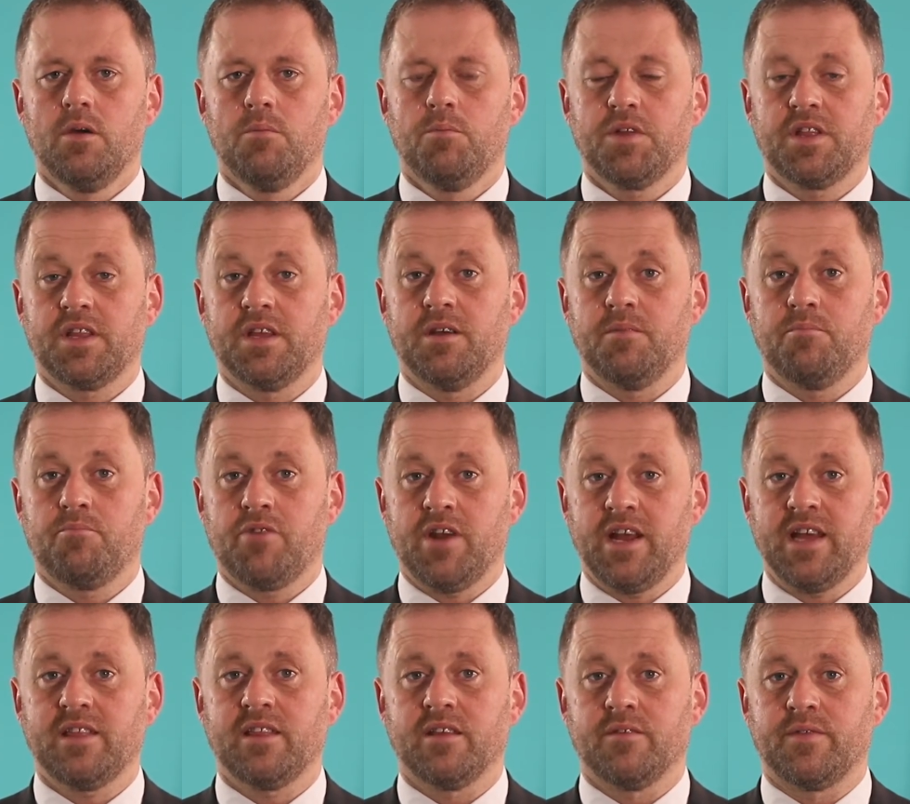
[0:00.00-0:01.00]
But the
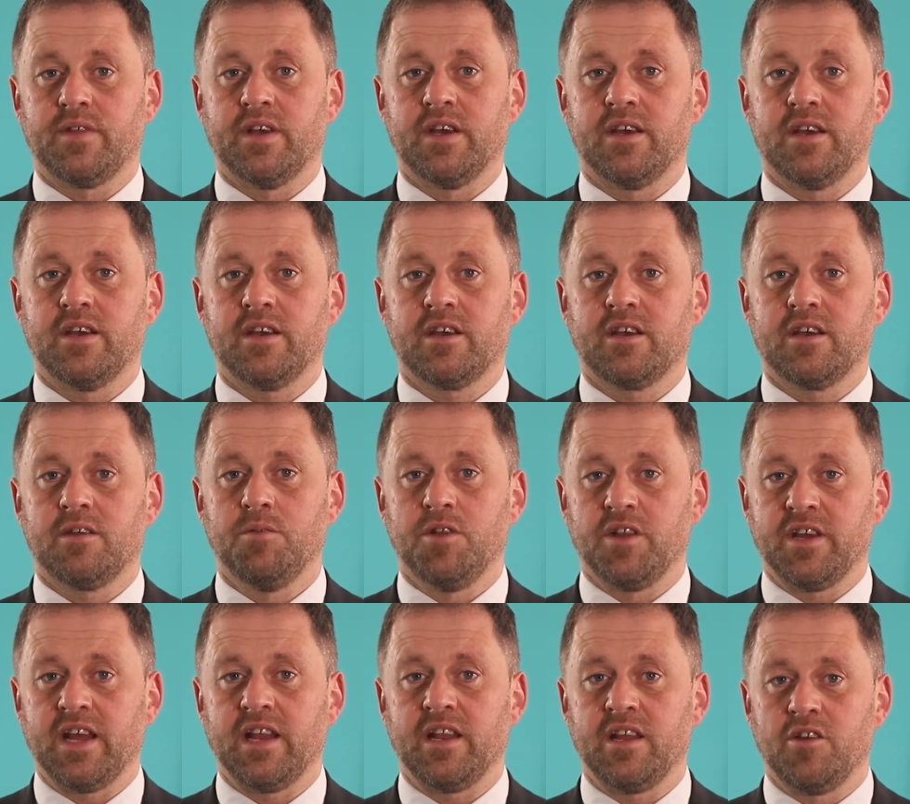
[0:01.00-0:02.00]
breadth of the
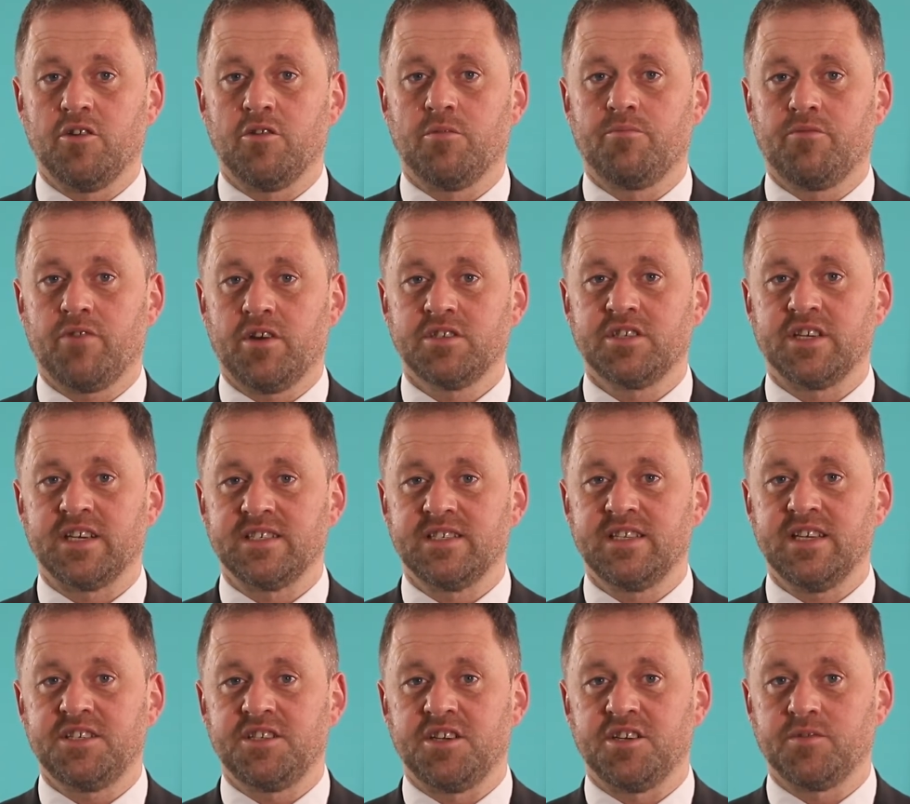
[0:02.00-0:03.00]
Communicating Europe projects
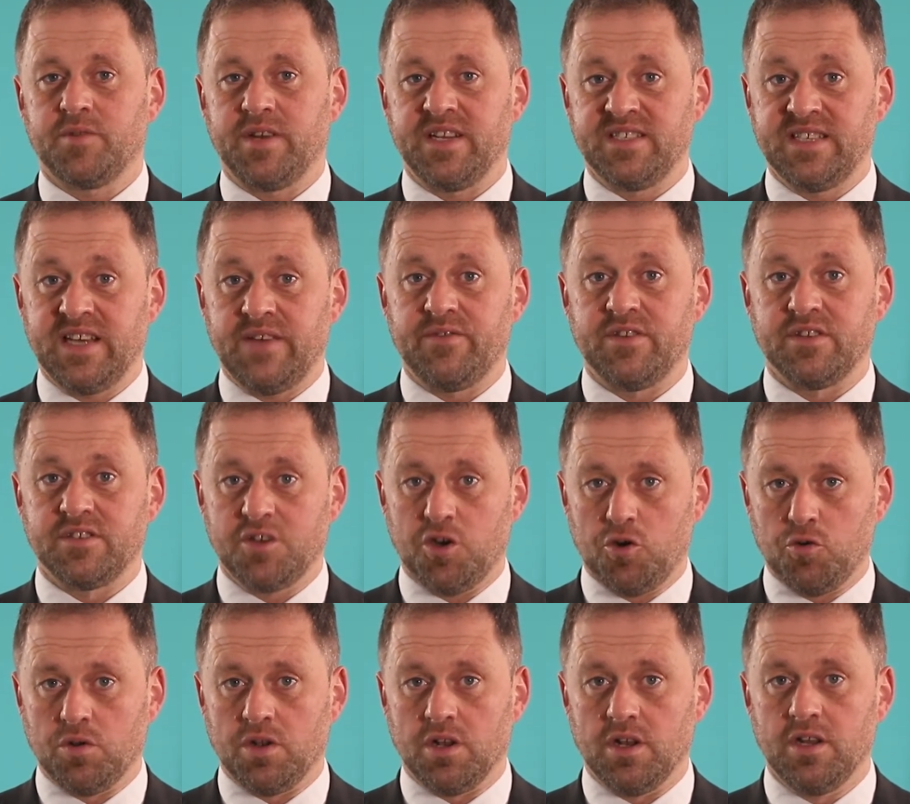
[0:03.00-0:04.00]
this year, 27 in
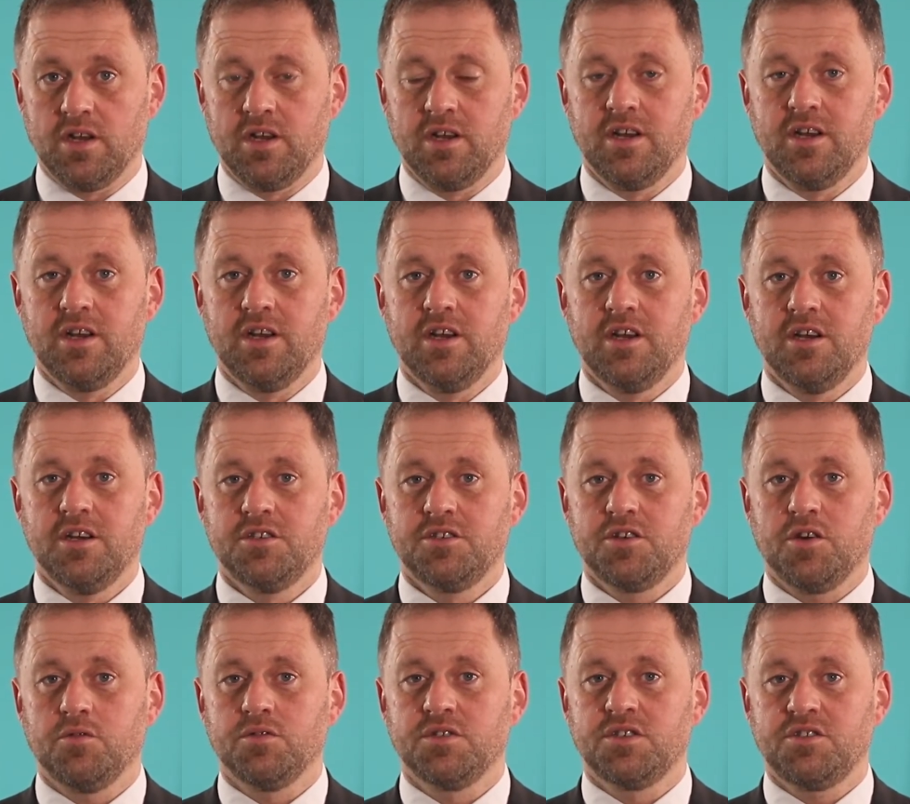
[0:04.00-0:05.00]
total,
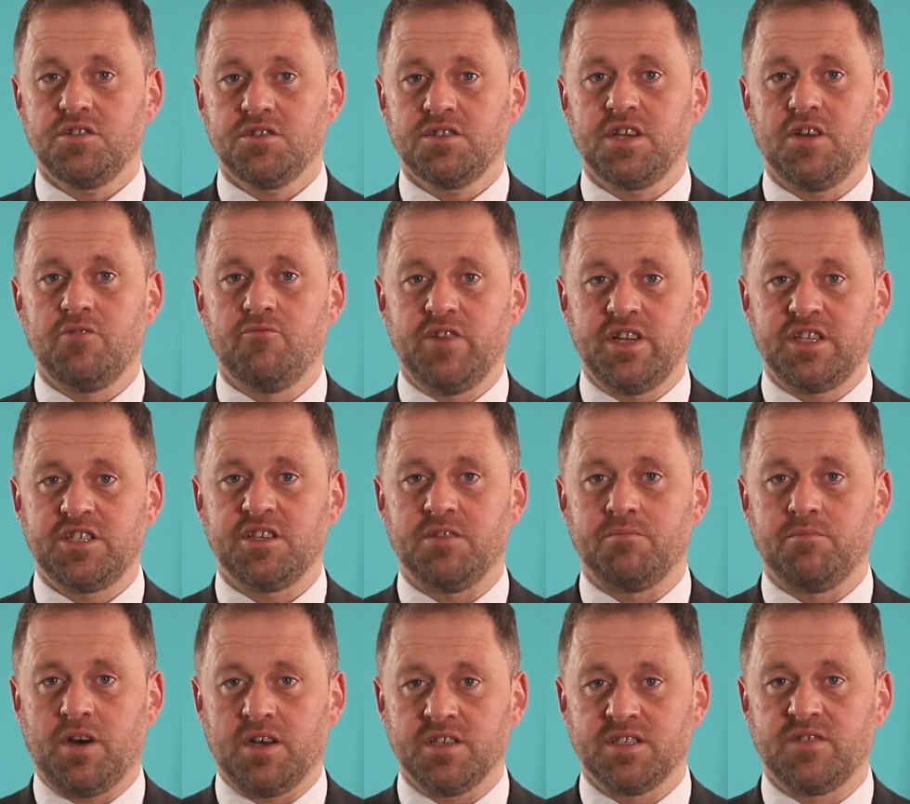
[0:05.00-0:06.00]
shows just how rich
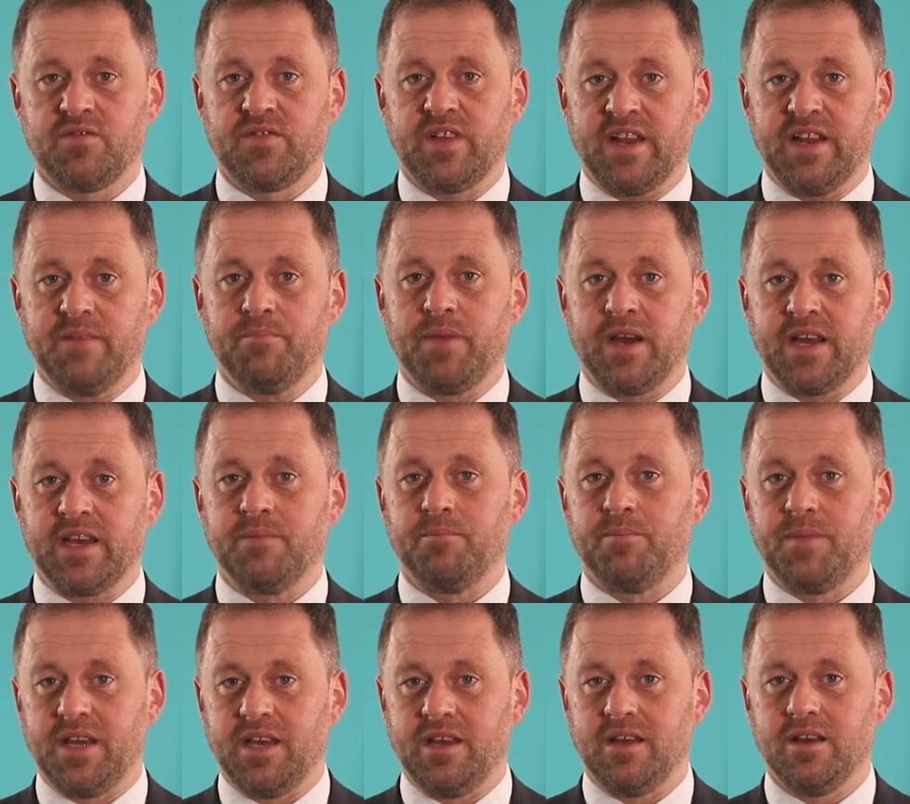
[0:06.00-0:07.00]
and positive that impact can
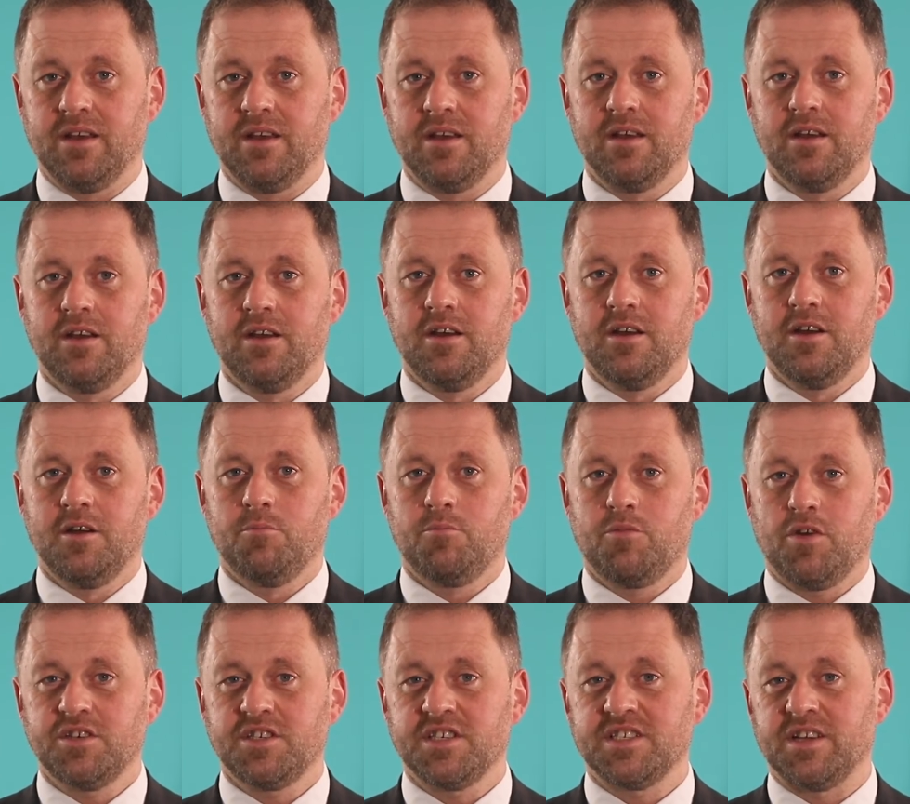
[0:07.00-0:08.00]
be.
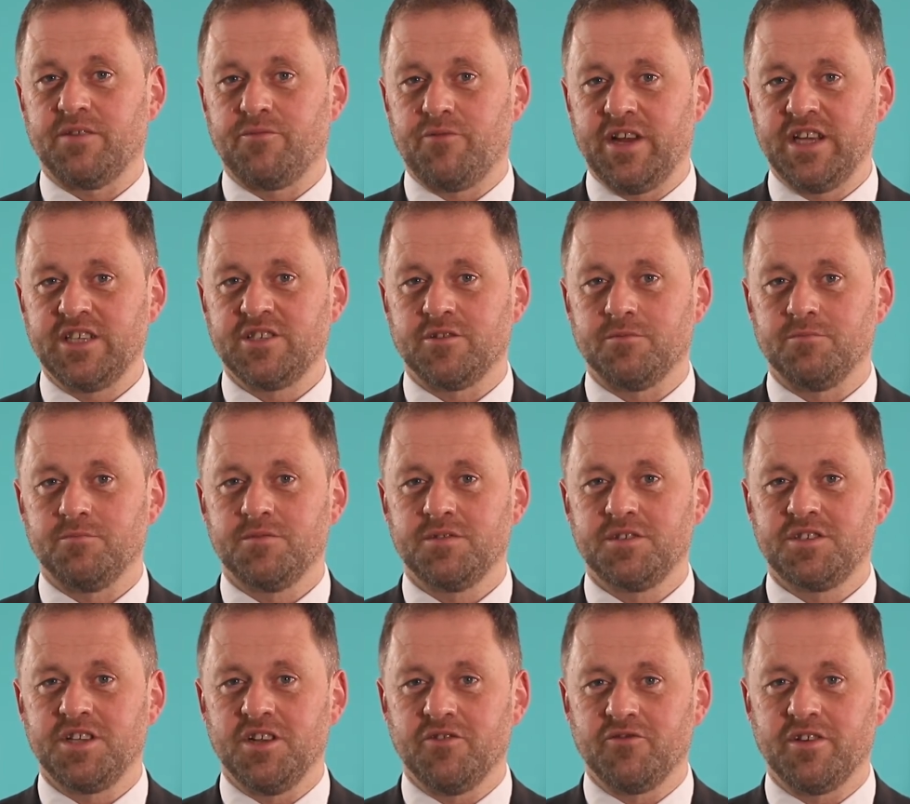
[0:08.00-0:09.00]
Projects have ranged from
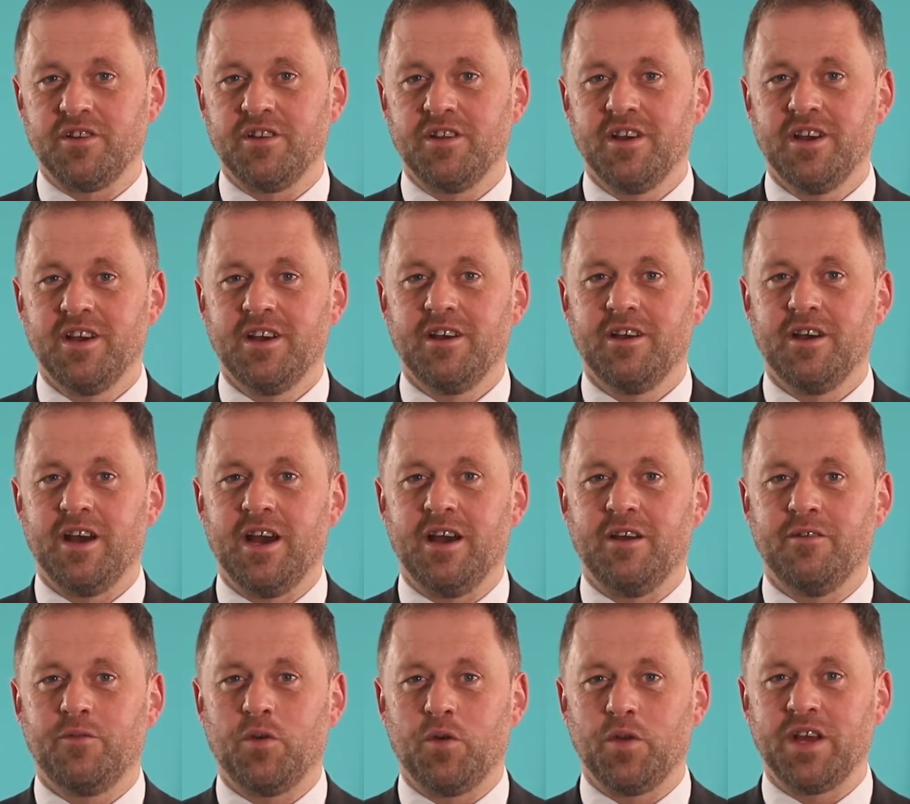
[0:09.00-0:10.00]
children uh,
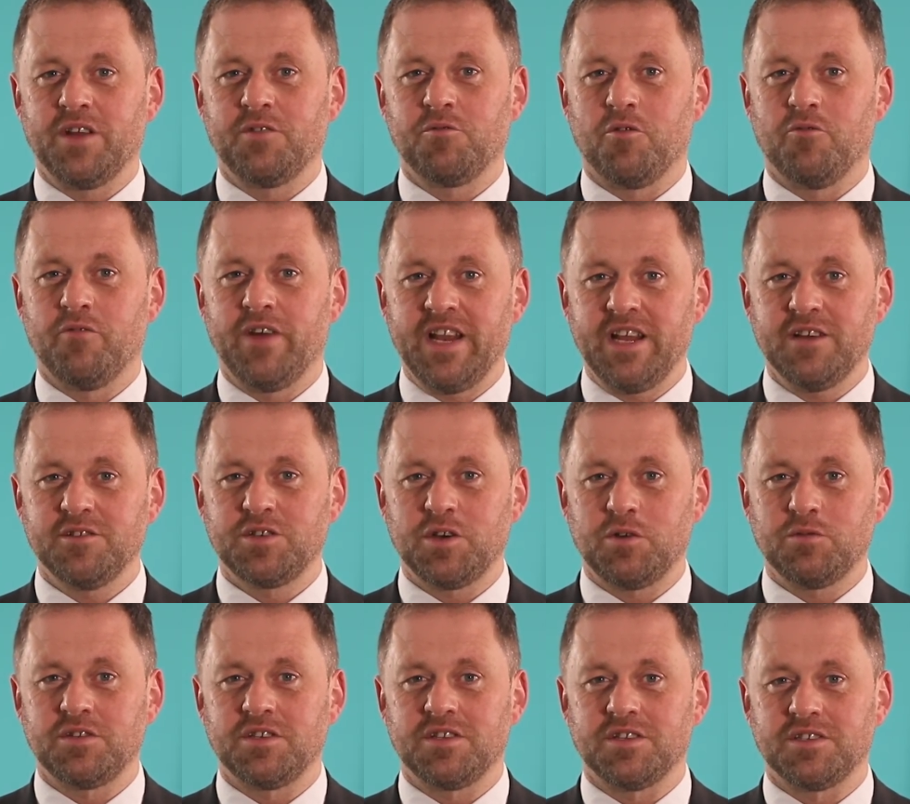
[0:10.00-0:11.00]
phoning into a radio show to